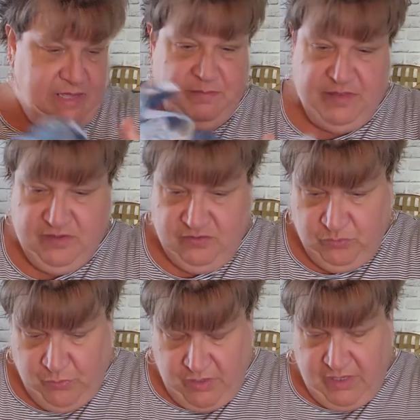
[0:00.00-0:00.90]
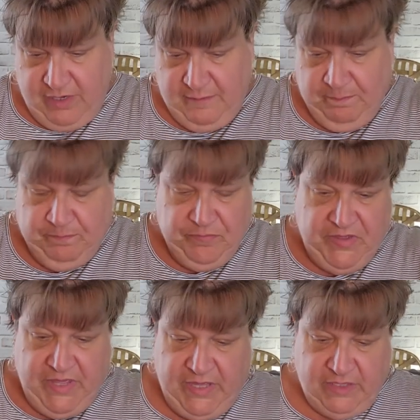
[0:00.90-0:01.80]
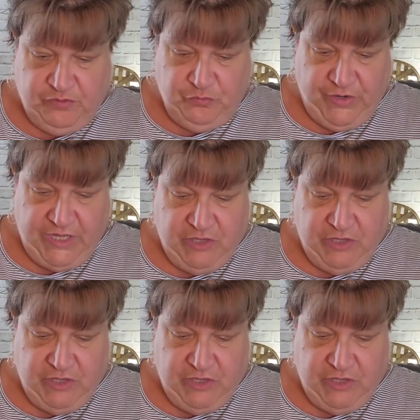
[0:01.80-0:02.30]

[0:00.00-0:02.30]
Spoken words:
This one, it's funny.